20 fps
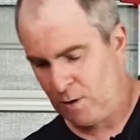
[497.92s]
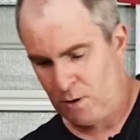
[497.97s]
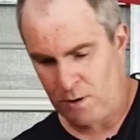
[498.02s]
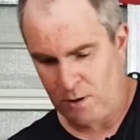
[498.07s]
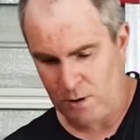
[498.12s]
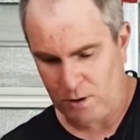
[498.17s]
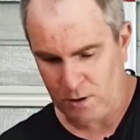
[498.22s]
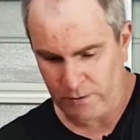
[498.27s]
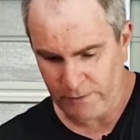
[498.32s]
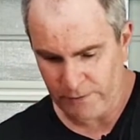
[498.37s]

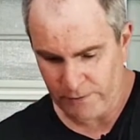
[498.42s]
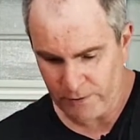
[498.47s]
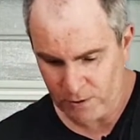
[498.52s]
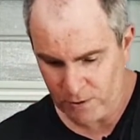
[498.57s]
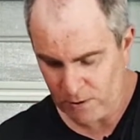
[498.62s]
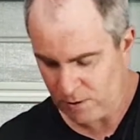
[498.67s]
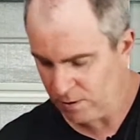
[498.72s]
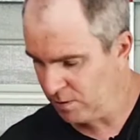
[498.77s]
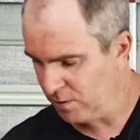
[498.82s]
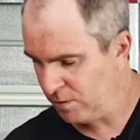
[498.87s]
of
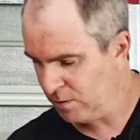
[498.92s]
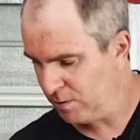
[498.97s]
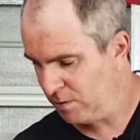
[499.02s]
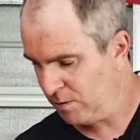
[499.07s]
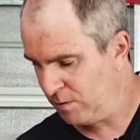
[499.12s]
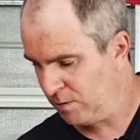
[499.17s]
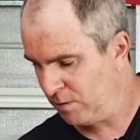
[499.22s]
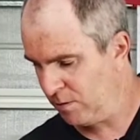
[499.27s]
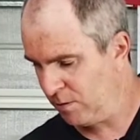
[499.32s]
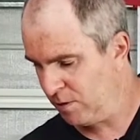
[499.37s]

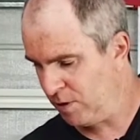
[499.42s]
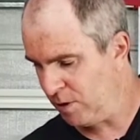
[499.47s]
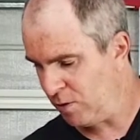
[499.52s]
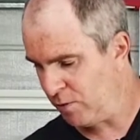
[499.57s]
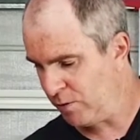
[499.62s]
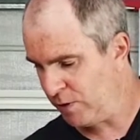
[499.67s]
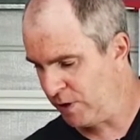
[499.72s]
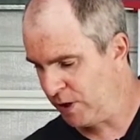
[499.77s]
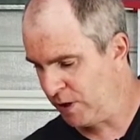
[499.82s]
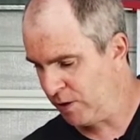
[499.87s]

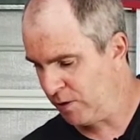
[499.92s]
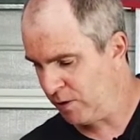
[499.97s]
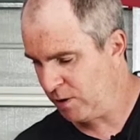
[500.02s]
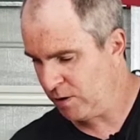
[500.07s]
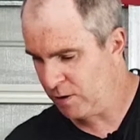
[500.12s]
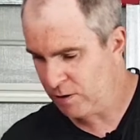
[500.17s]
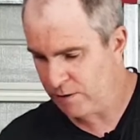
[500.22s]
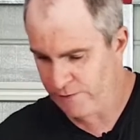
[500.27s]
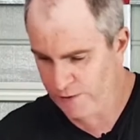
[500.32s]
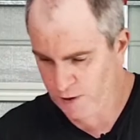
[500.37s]
golden hour kind
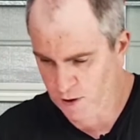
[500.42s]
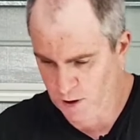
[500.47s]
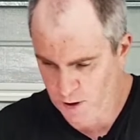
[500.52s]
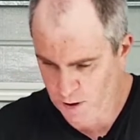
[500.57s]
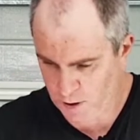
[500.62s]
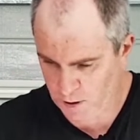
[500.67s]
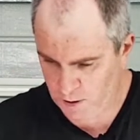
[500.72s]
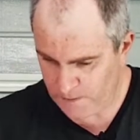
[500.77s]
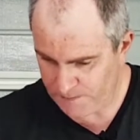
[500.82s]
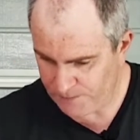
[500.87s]
of a
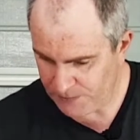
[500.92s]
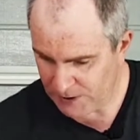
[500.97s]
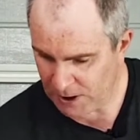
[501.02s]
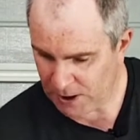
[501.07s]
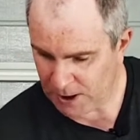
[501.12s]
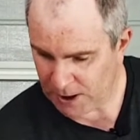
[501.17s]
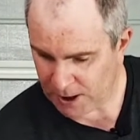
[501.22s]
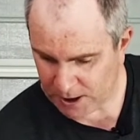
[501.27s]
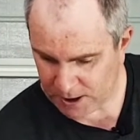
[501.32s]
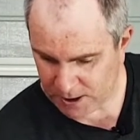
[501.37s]
glow.
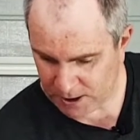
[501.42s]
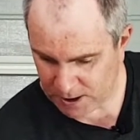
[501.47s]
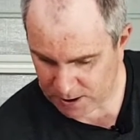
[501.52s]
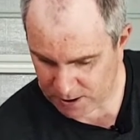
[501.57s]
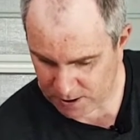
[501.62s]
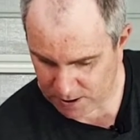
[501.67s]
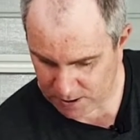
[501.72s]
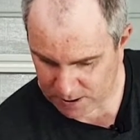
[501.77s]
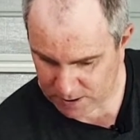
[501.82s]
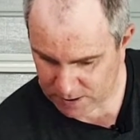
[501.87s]
And then
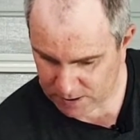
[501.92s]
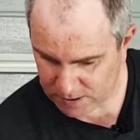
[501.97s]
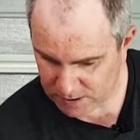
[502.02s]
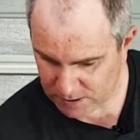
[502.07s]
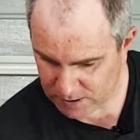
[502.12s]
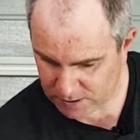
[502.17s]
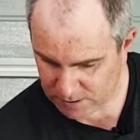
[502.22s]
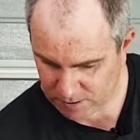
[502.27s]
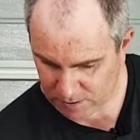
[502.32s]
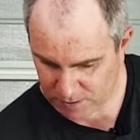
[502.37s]

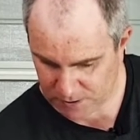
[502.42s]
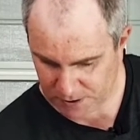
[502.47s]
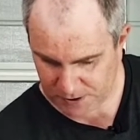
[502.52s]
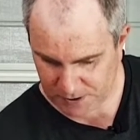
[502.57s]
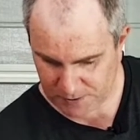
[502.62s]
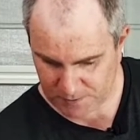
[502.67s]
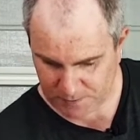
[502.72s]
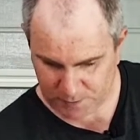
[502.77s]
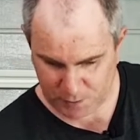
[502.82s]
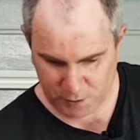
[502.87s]
so I'll
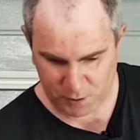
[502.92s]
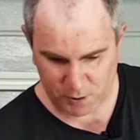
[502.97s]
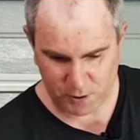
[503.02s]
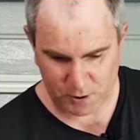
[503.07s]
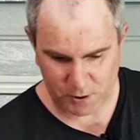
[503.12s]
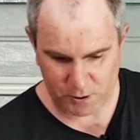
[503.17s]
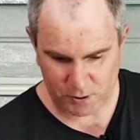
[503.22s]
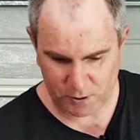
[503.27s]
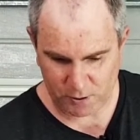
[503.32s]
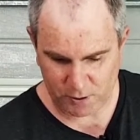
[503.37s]
just put a
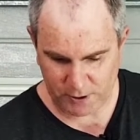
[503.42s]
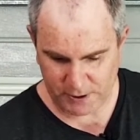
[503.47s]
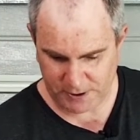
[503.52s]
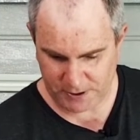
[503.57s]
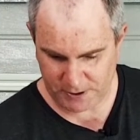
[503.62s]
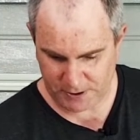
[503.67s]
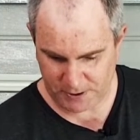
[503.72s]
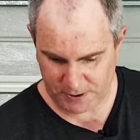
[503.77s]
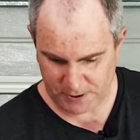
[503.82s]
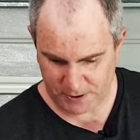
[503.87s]
nice
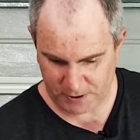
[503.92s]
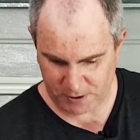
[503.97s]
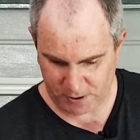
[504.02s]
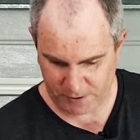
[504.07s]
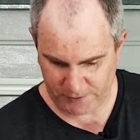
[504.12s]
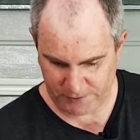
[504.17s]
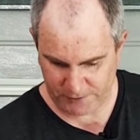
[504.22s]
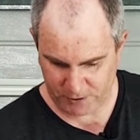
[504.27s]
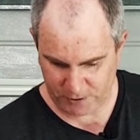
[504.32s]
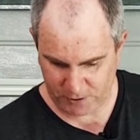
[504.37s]

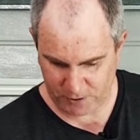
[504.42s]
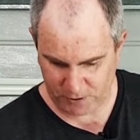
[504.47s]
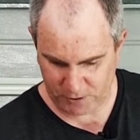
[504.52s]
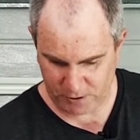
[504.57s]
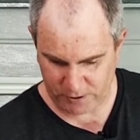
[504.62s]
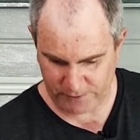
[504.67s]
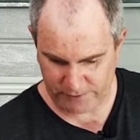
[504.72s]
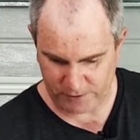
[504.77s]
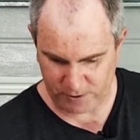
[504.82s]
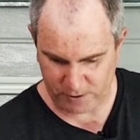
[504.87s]
soft kind
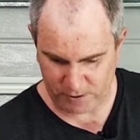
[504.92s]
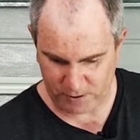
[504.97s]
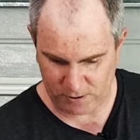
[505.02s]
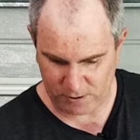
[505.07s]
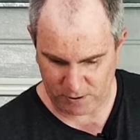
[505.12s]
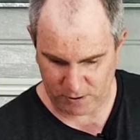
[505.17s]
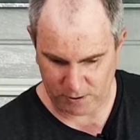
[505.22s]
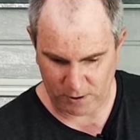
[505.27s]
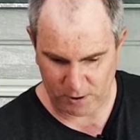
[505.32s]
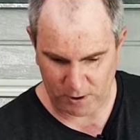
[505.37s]
of a
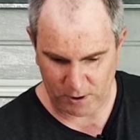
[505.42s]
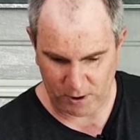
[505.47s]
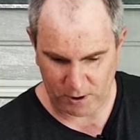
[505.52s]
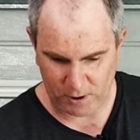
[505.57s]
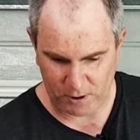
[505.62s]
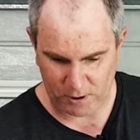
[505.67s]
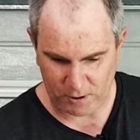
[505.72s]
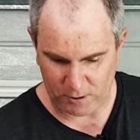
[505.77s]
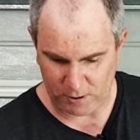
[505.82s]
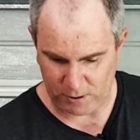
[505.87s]

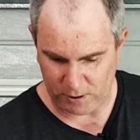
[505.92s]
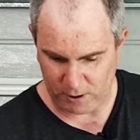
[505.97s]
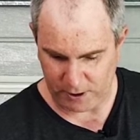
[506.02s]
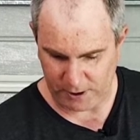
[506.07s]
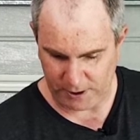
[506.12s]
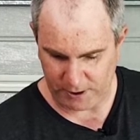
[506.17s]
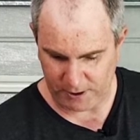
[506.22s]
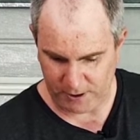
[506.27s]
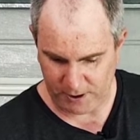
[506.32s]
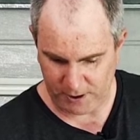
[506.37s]
light
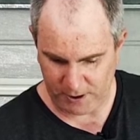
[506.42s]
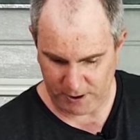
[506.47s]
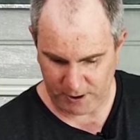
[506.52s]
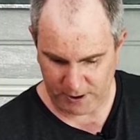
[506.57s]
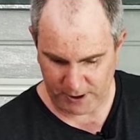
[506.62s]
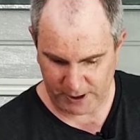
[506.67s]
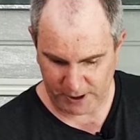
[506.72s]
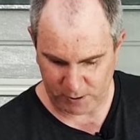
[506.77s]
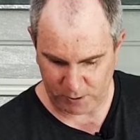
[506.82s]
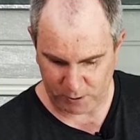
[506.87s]
in there.
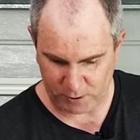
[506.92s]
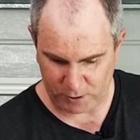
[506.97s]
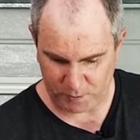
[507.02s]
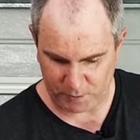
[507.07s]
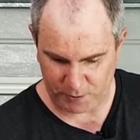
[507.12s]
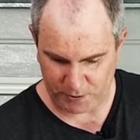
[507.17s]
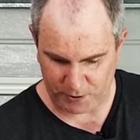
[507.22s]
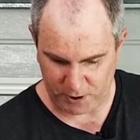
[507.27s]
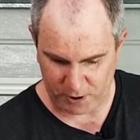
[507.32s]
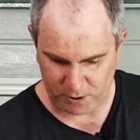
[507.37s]
That looks
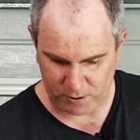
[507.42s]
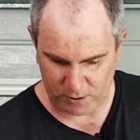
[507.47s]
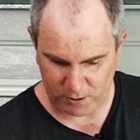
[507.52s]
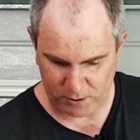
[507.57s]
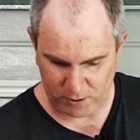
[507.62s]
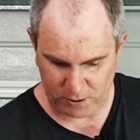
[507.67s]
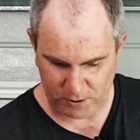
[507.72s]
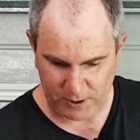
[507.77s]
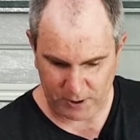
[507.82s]
pretty good.